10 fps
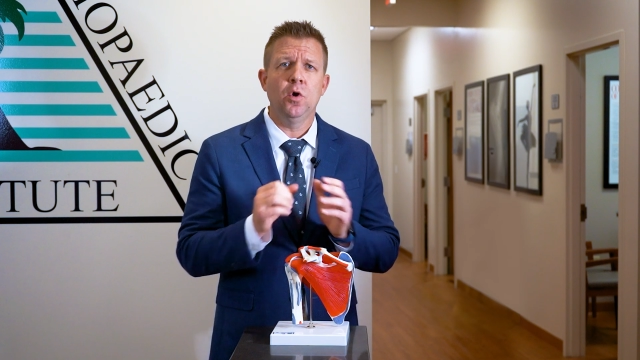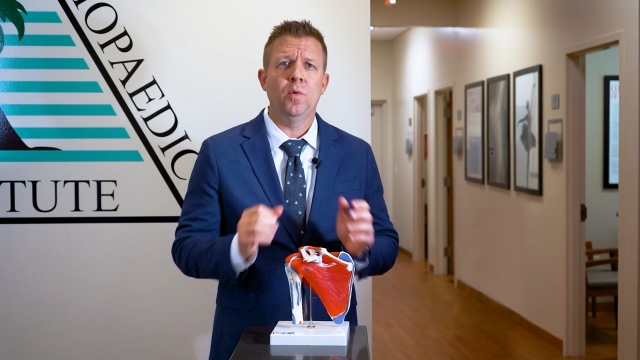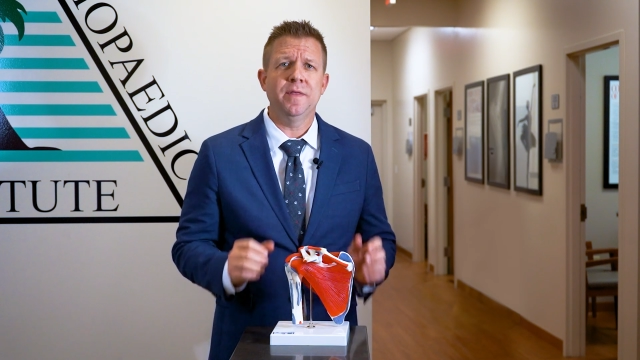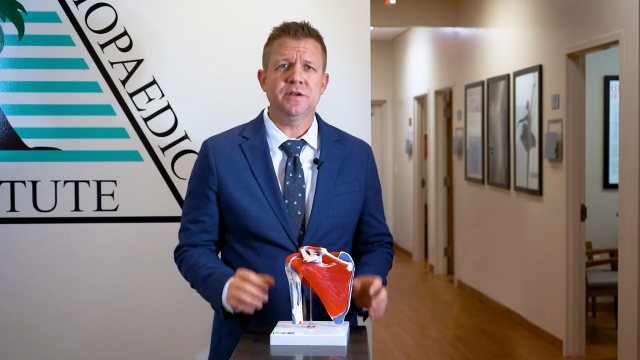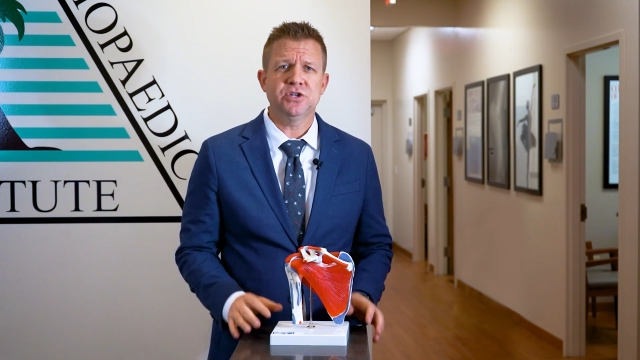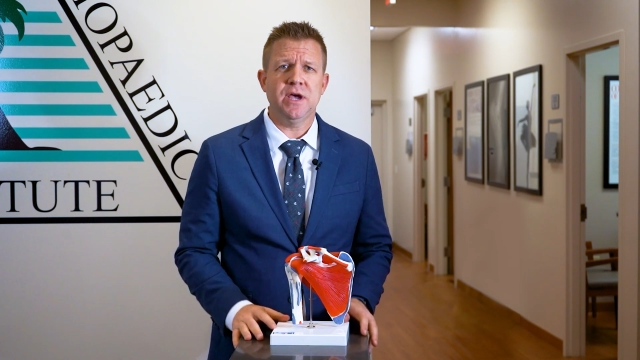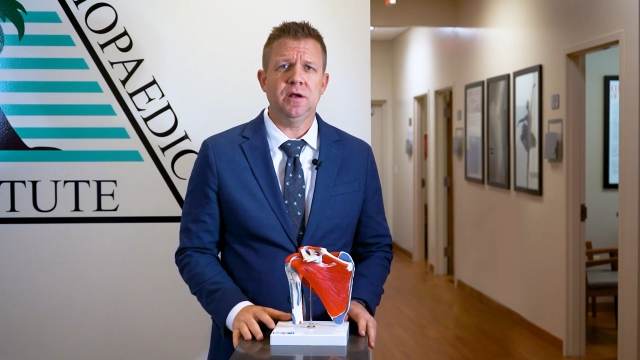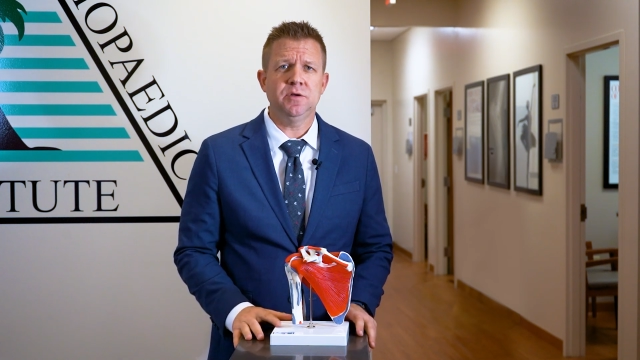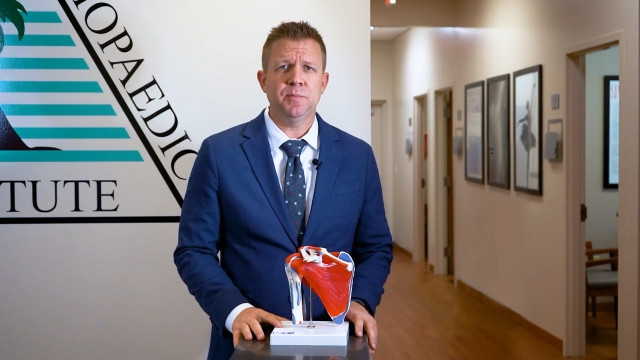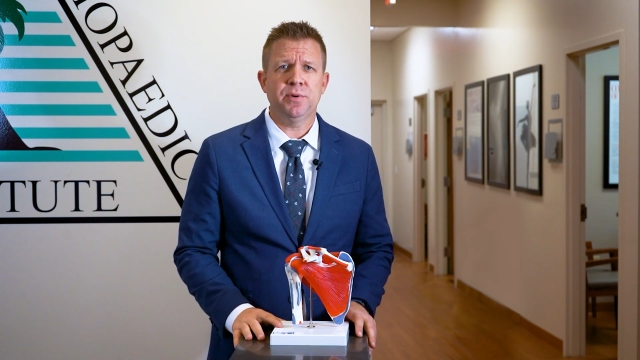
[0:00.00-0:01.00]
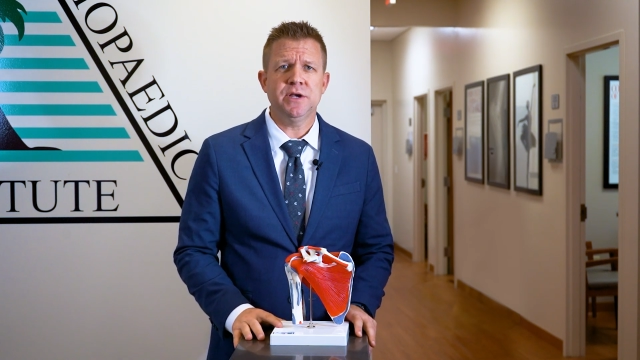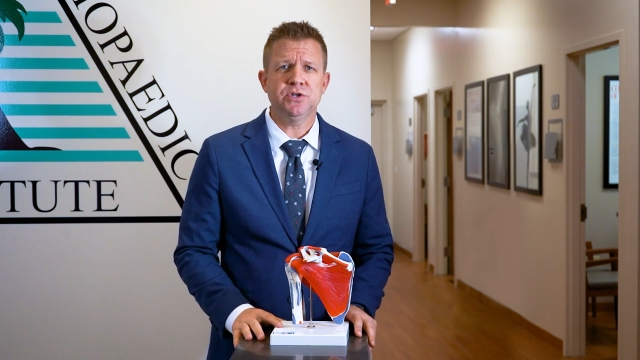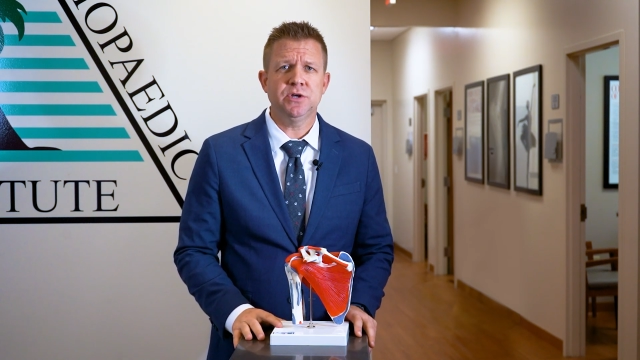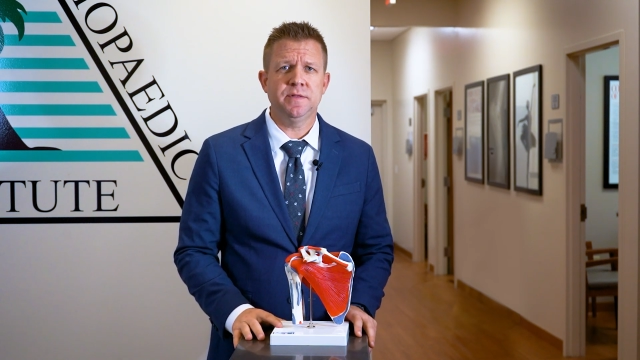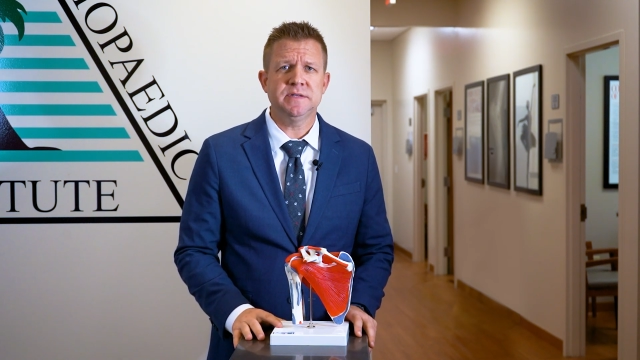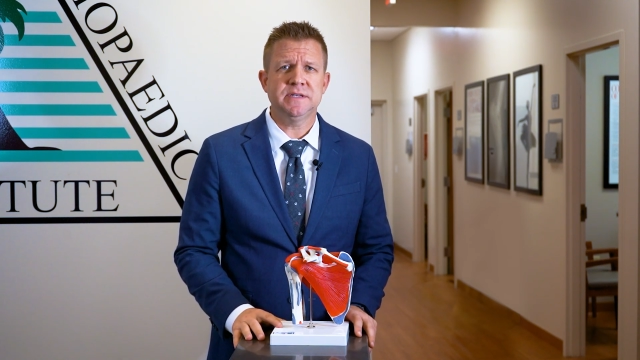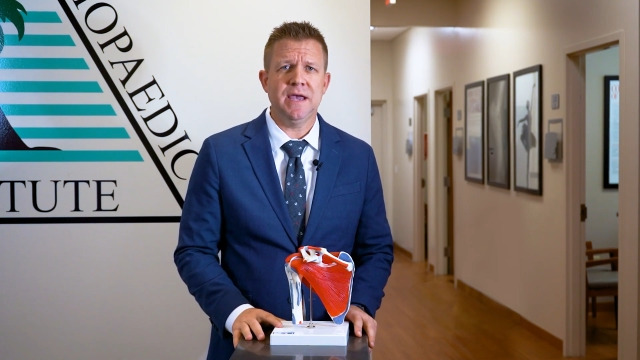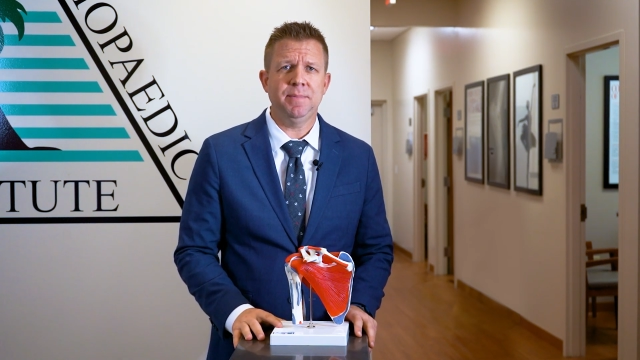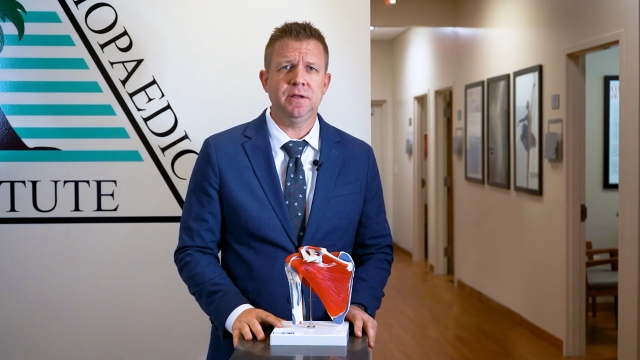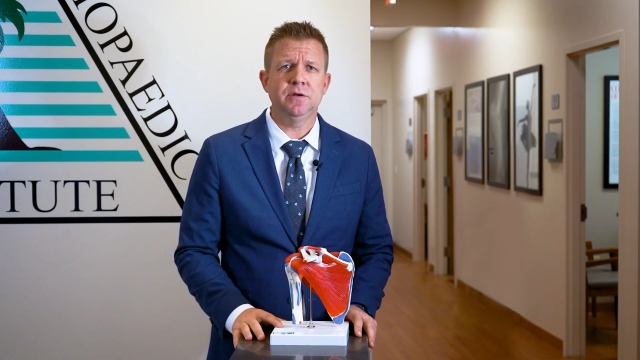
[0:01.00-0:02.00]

while the shallow depression on the scapula,